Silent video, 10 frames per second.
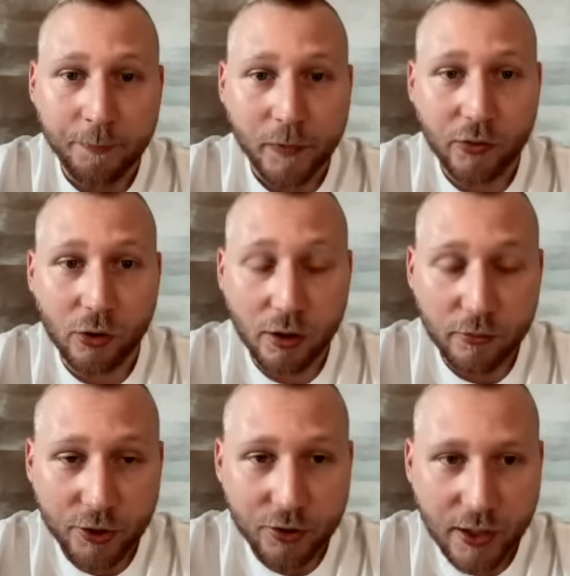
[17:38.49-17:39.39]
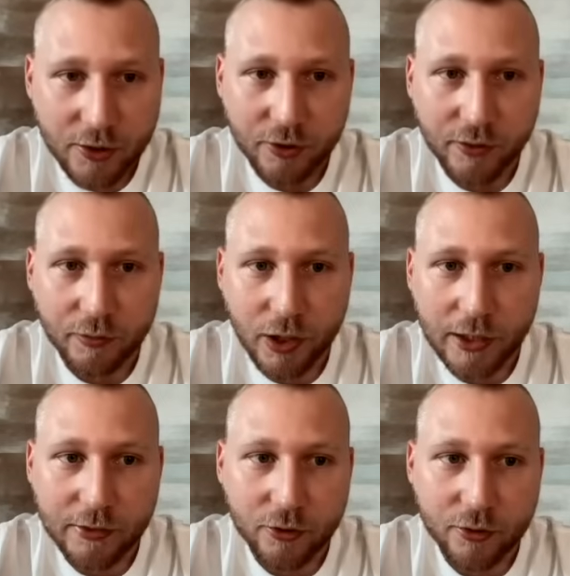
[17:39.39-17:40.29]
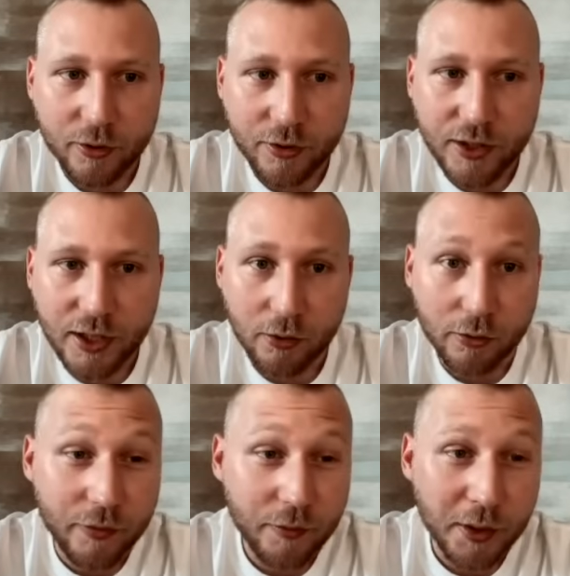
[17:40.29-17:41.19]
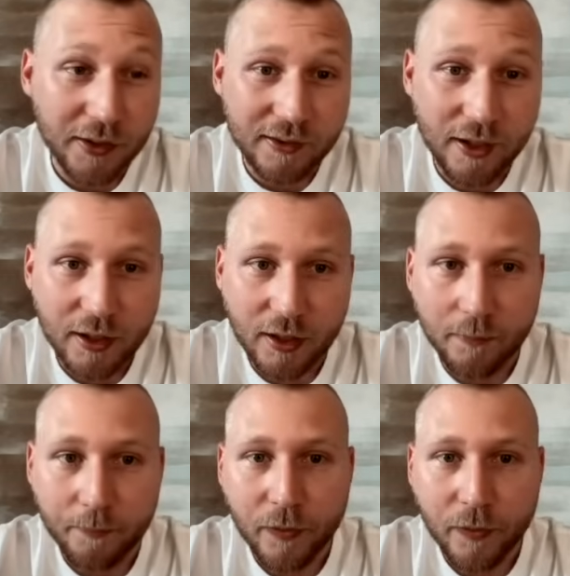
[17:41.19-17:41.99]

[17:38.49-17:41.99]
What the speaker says: So congratulations if you held on to your TIA, or if you've been staking